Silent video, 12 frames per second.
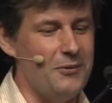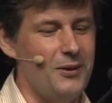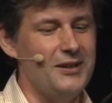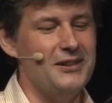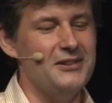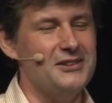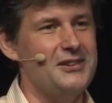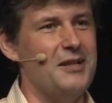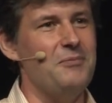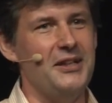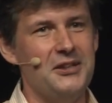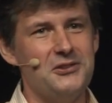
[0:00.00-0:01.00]
I wanted to
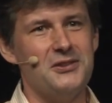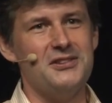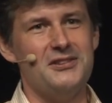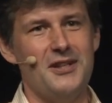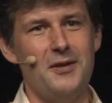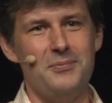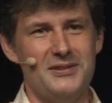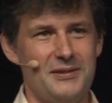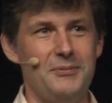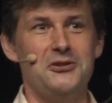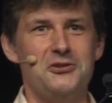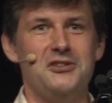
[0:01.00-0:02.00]
set my interest up as
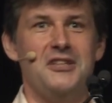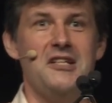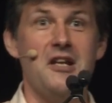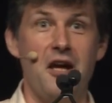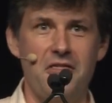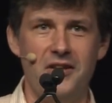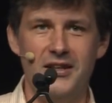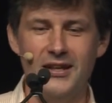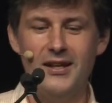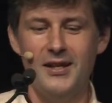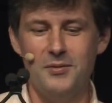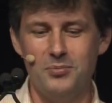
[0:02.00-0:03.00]
I'm interested in nothing,
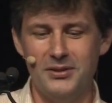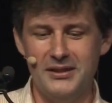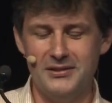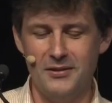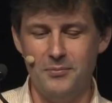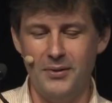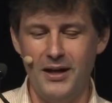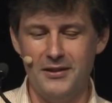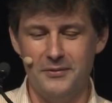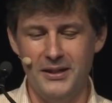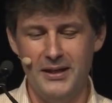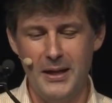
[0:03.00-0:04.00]
and please don't
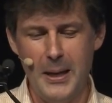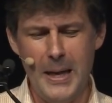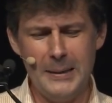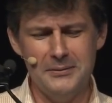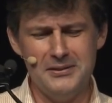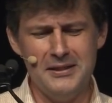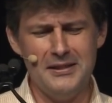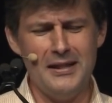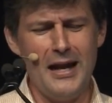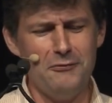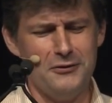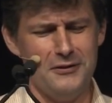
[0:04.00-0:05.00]
bother me. And you see
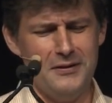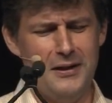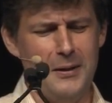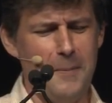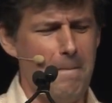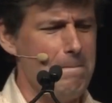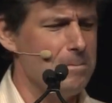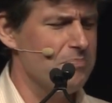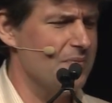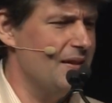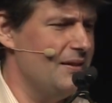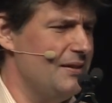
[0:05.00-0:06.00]
that after, uh,
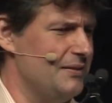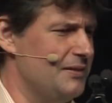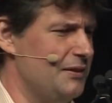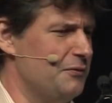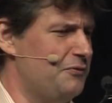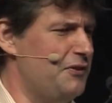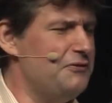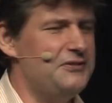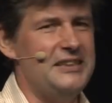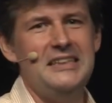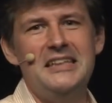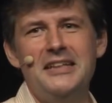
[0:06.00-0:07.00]
you know,
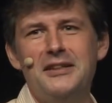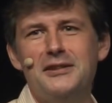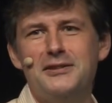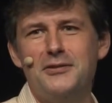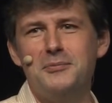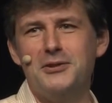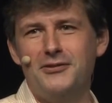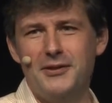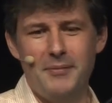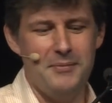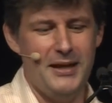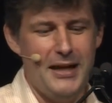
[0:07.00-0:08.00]
15 years of
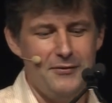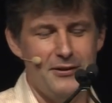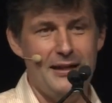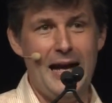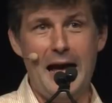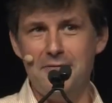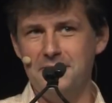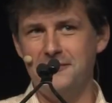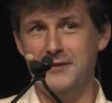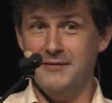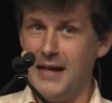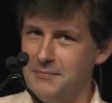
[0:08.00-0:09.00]
observing my behavior. They haven't,
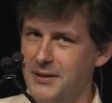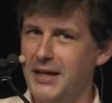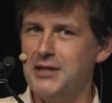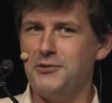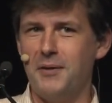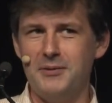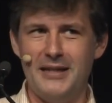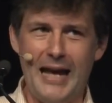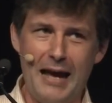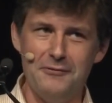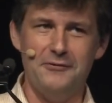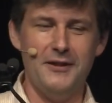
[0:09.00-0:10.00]
they've got my age right, but they
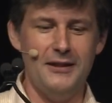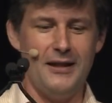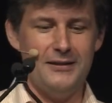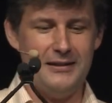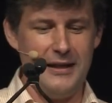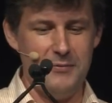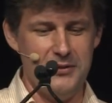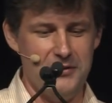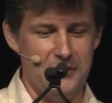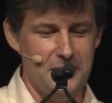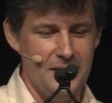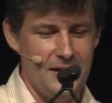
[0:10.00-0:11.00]
haven't figured out that I'm a
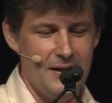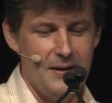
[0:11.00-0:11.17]
dude.